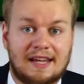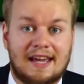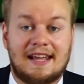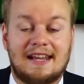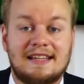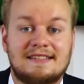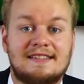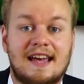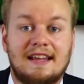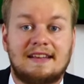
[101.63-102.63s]
It is
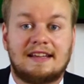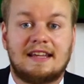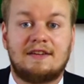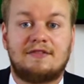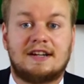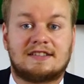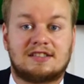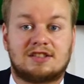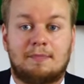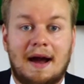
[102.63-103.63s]
said that if there is
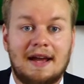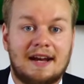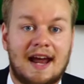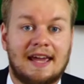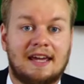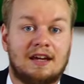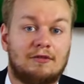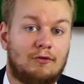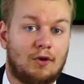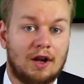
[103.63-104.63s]
a spider hanging
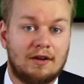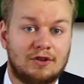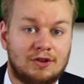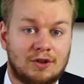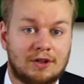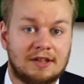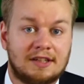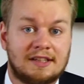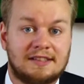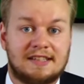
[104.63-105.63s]
in front of the door,
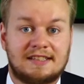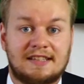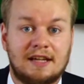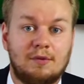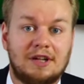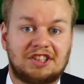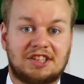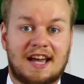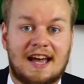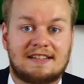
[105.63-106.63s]

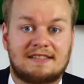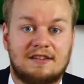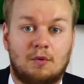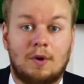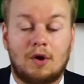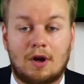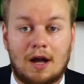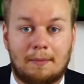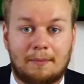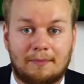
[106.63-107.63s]
distinguished guests will
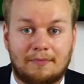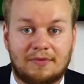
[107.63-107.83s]
come.